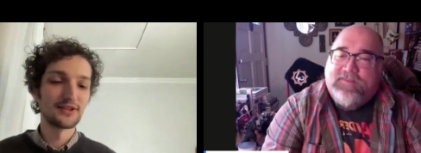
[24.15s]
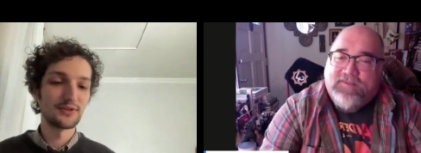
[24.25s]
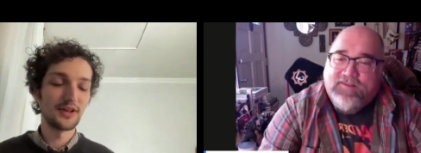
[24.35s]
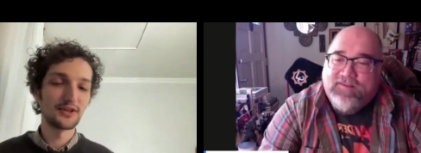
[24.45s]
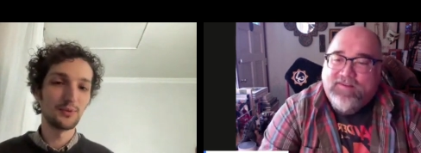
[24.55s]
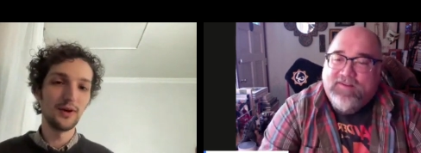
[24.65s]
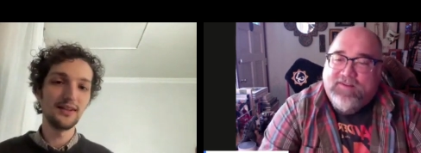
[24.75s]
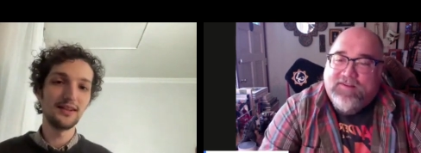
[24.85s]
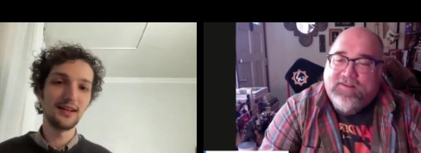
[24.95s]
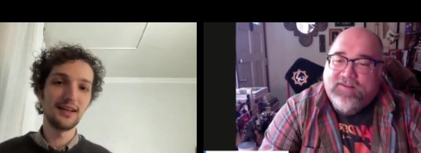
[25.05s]
Speaker 1: So tell us,
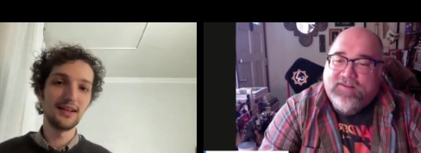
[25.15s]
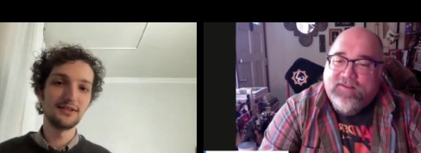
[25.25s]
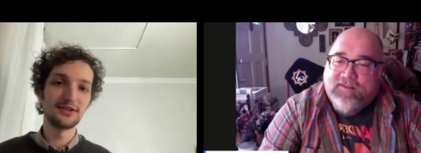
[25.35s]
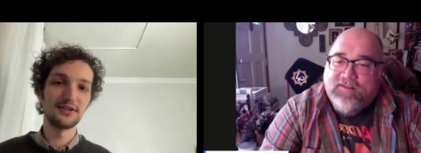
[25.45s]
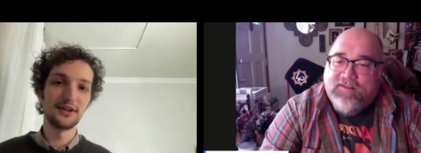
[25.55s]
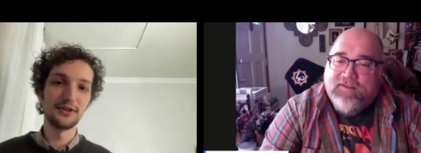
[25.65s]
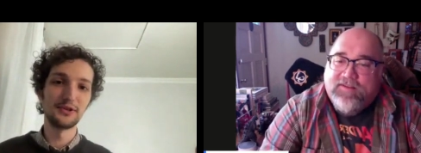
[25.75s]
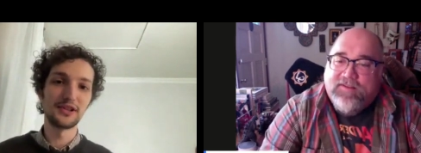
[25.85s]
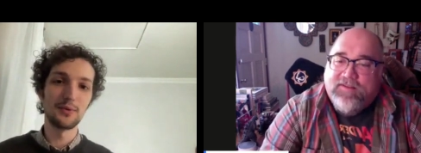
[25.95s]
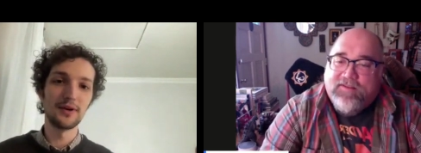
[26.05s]
what, uh, just, you know,
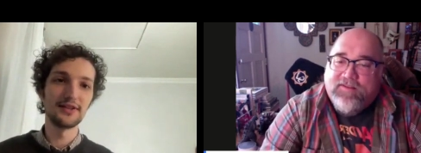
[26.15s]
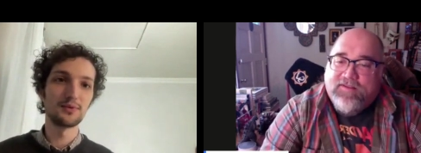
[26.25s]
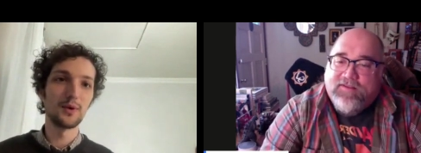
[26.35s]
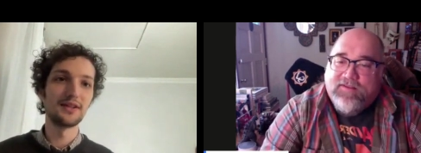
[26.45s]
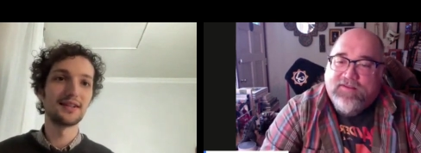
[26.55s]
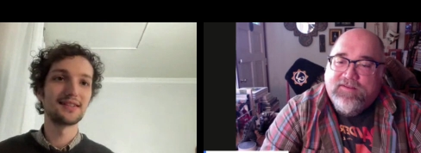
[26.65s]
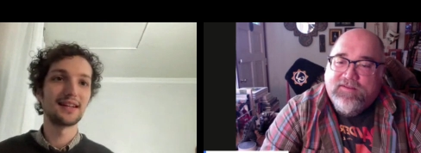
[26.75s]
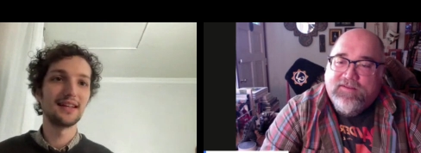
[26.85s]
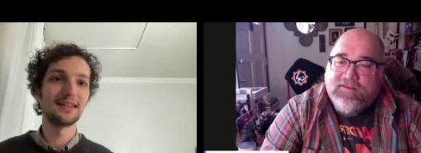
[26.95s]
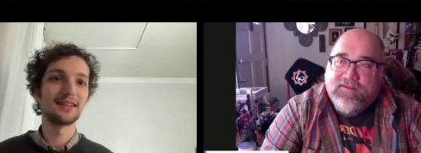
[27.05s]
loosely, what is What Does
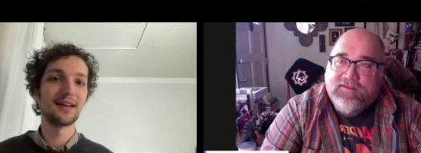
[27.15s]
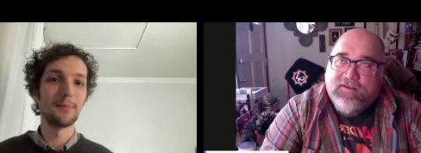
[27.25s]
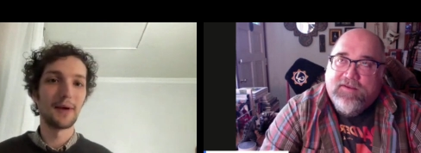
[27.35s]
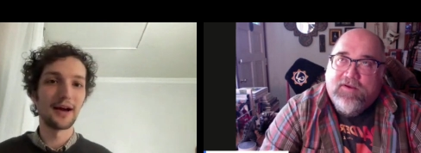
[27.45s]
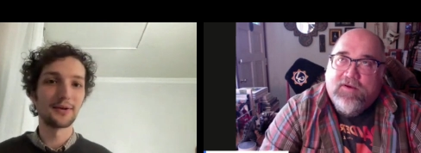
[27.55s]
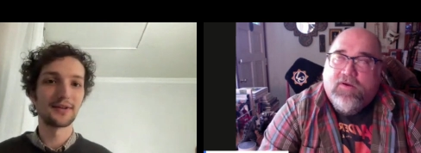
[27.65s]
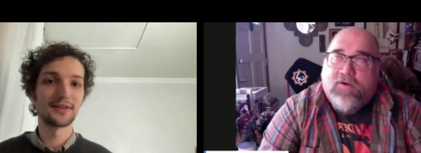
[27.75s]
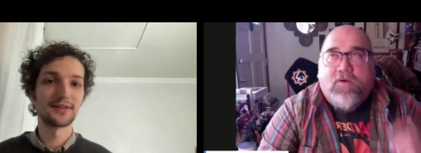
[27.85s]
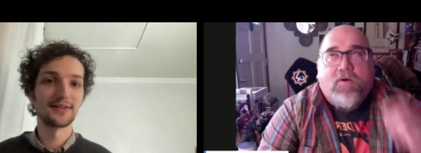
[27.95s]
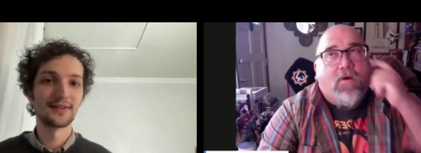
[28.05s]
It Eat about?
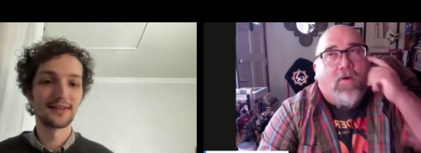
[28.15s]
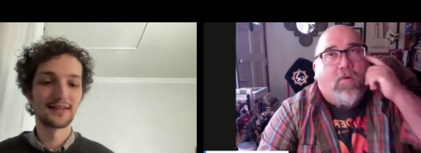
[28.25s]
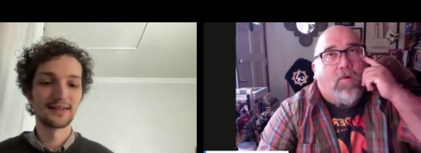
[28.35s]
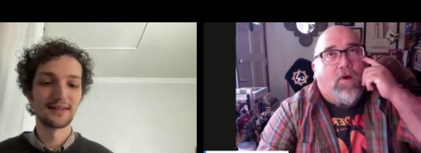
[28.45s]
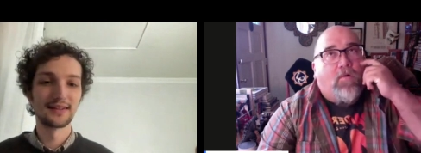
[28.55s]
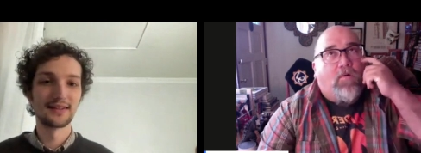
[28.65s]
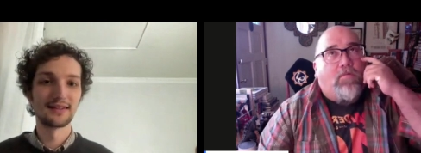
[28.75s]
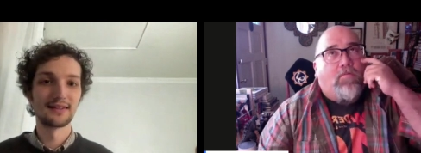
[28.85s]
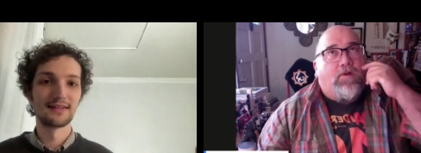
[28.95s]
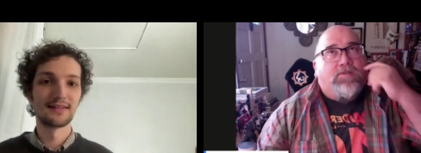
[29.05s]
well,
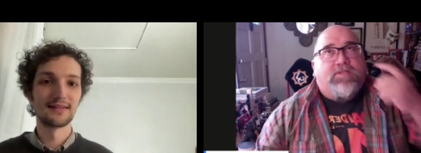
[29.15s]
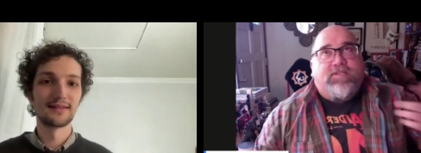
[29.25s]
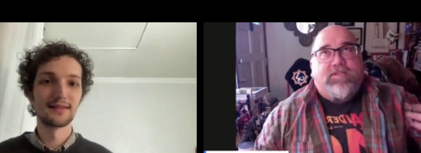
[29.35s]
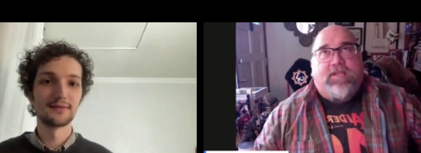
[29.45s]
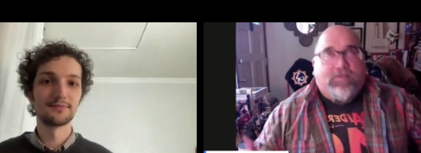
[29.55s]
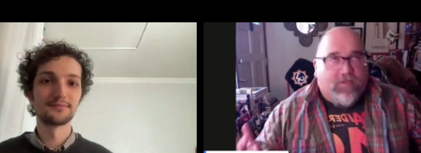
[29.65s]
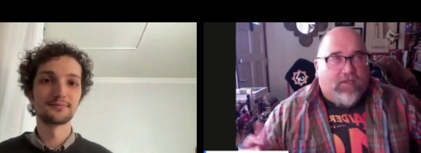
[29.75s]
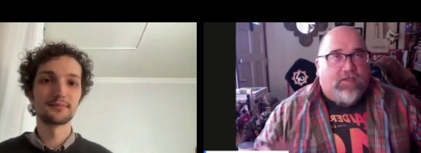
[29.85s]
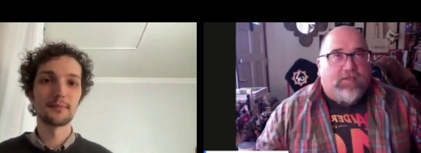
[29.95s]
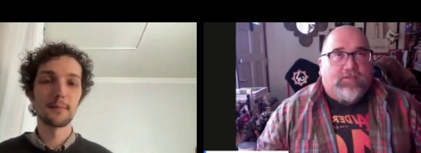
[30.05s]
what does it eat
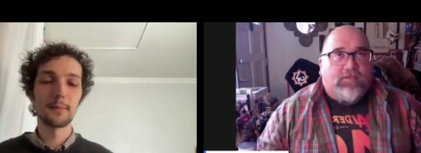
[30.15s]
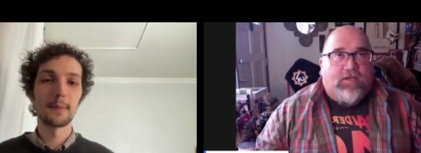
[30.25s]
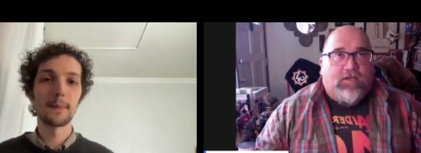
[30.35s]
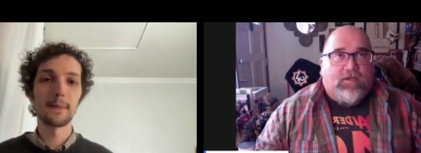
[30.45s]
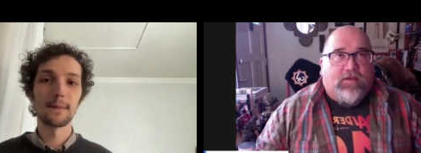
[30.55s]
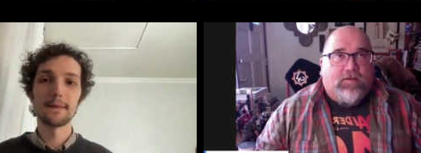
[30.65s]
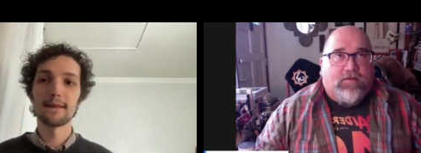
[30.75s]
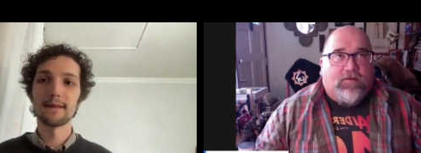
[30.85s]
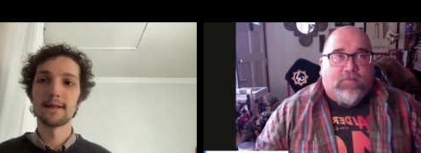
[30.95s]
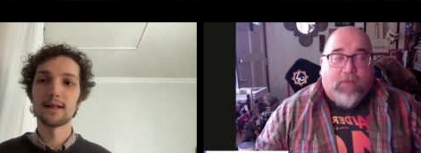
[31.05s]
Speaker 2: is uh,
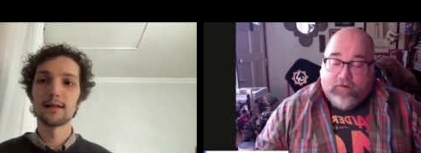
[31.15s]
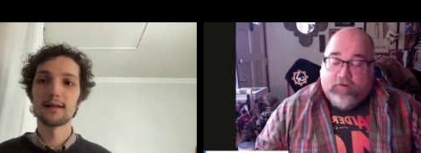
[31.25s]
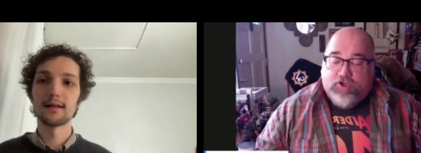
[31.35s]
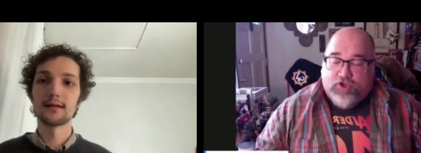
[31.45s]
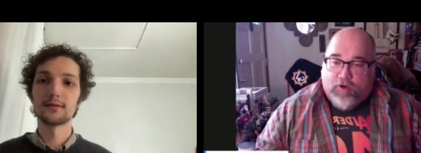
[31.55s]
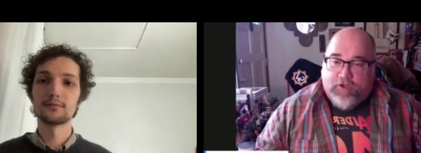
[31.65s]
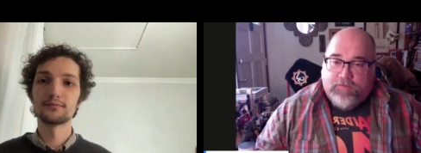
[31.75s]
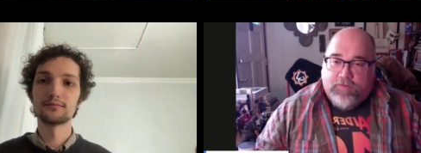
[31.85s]
is a micro short,